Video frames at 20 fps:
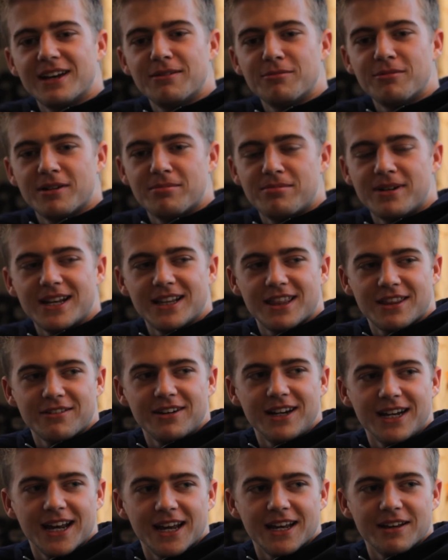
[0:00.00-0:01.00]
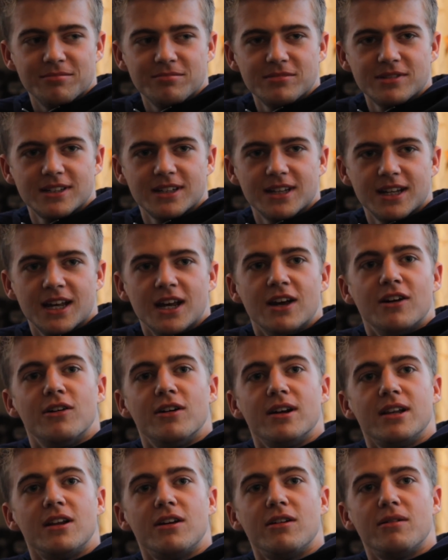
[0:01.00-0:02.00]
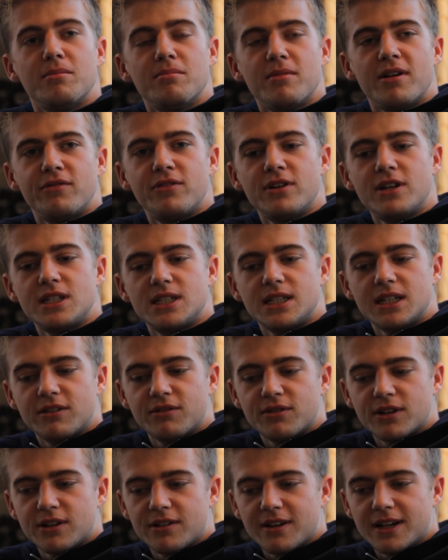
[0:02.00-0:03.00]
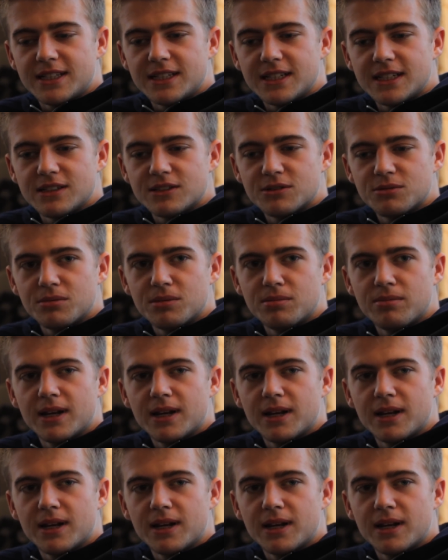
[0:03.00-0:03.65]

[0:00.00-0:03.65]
I played 3 games. Oh no, in my first year of under-18s,